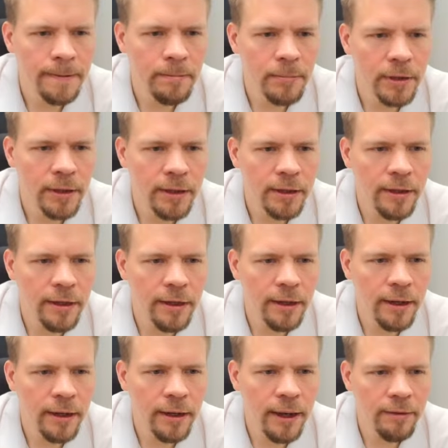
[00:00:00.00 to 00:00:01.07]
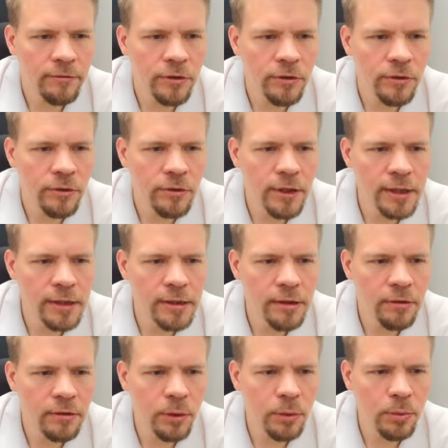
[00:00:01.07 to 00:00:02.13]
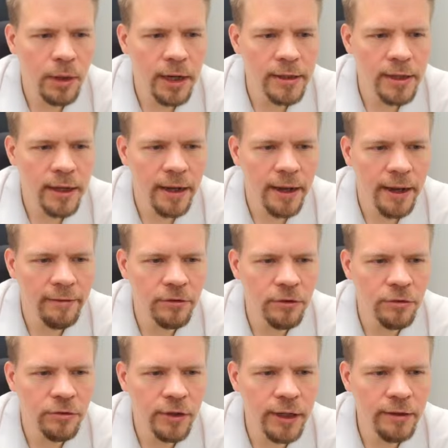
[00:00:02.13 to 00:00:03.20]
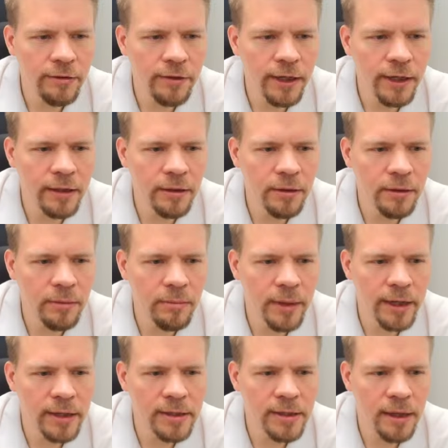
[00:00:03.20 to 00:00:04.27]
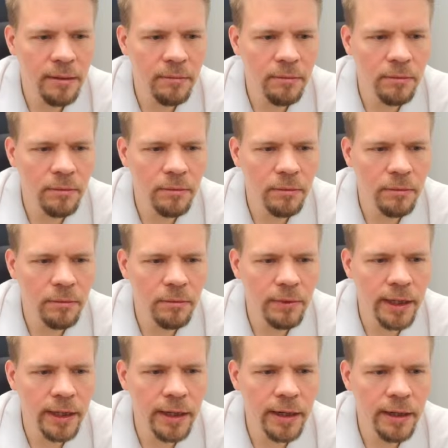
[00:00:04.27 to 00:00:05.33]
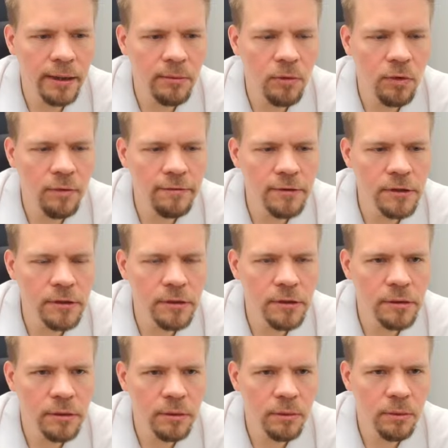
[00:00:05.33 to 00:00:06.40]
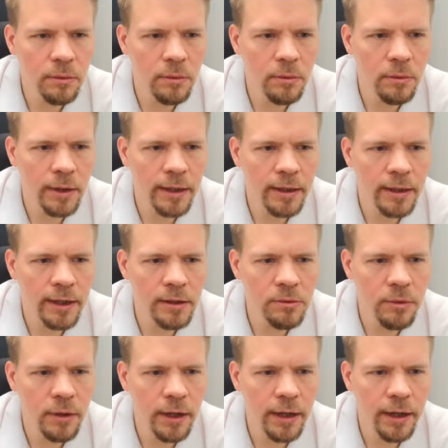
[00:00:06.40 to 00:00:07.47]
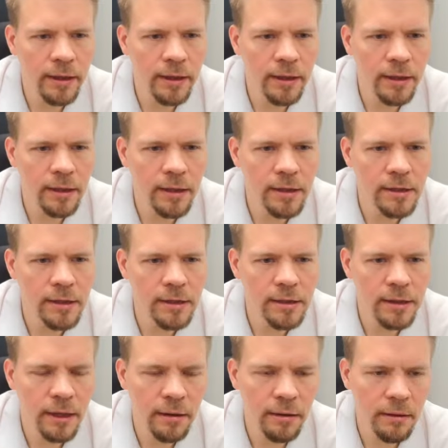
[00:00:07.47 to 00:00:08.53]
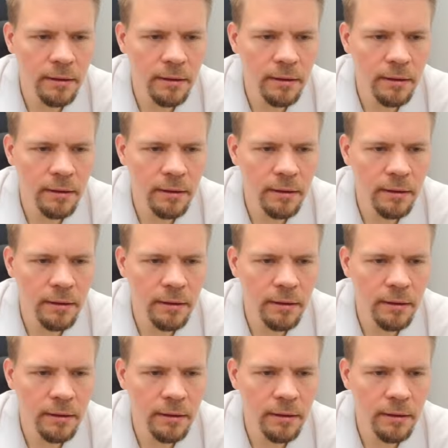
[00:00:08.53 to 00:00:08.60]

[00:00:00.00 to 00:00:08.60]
But I think I have to do this, otherwise I have to retreat or make some weakening moves. And that's why I think this is the